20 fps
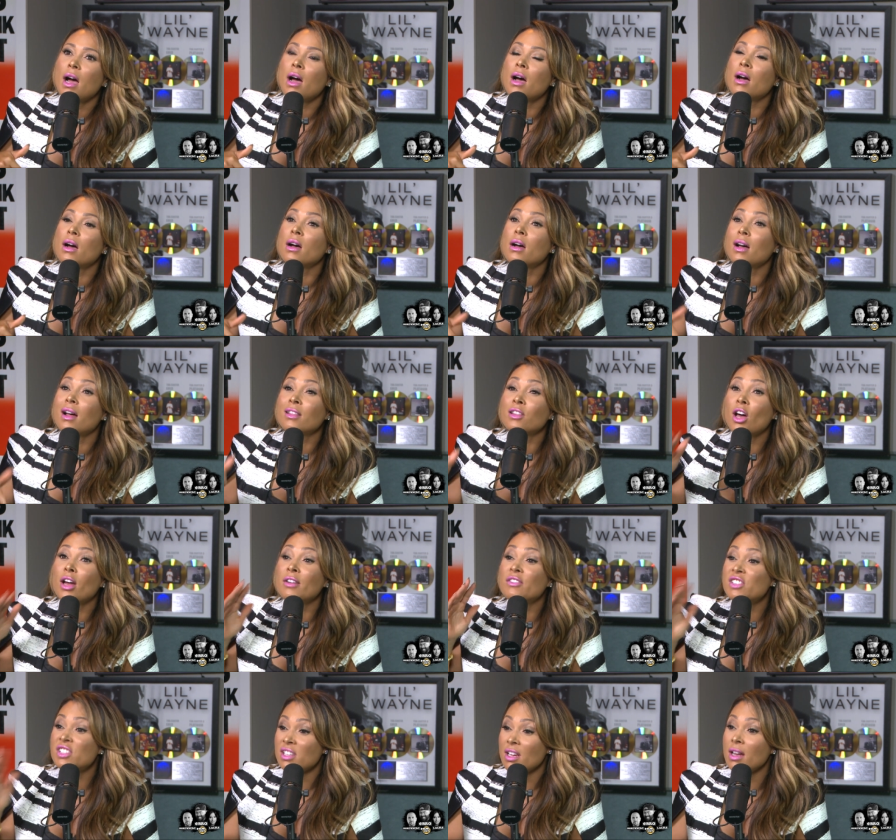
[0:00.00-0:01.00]
uh, a lot
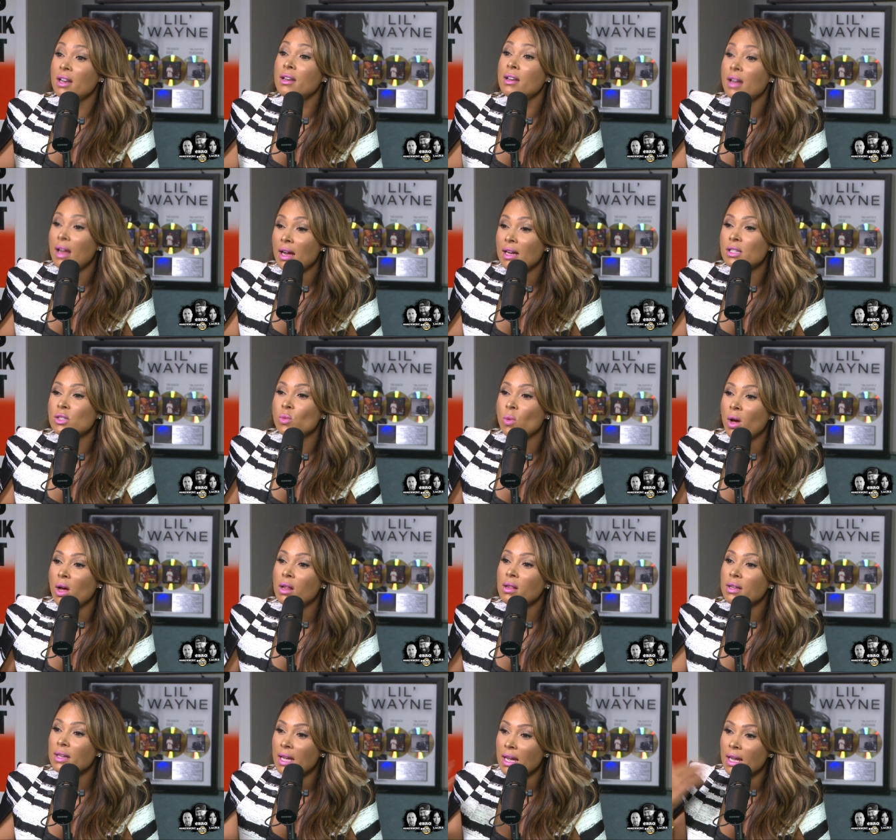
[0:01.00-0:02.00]
of sun as
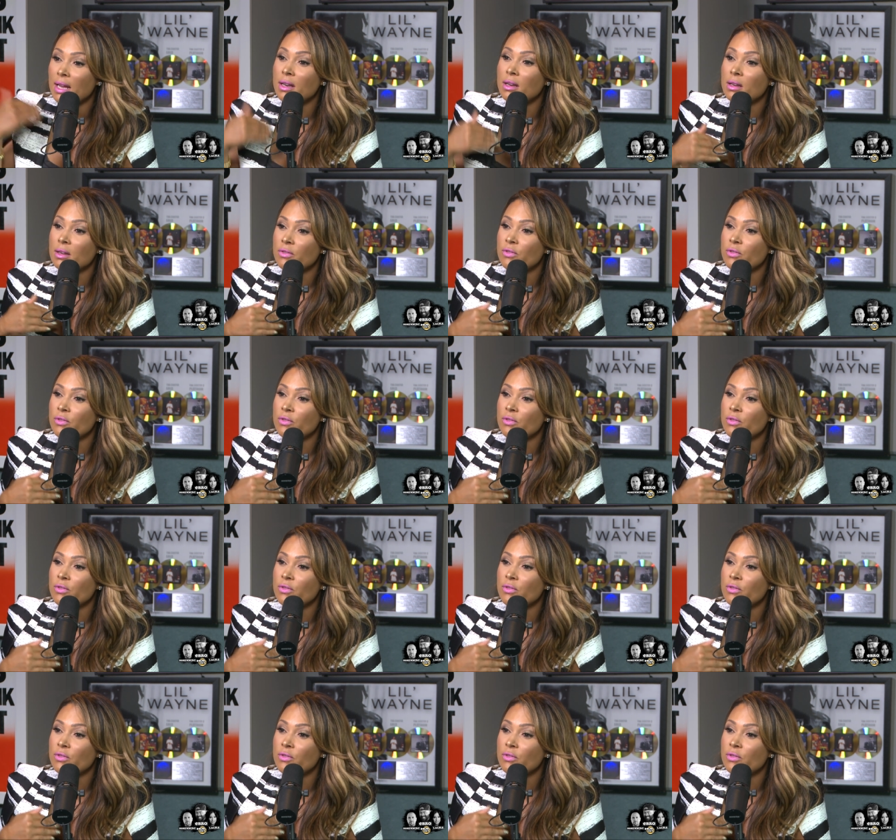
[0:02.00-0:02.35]
well mm. can.